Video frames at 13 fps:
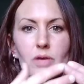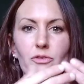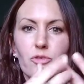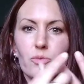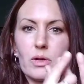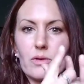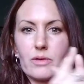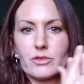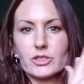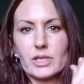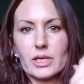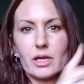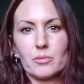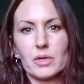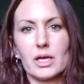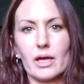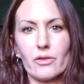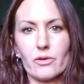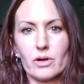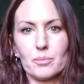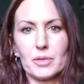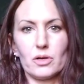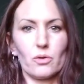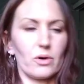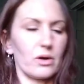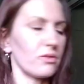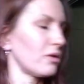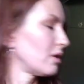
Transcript: of 3 rivers that come together up in north.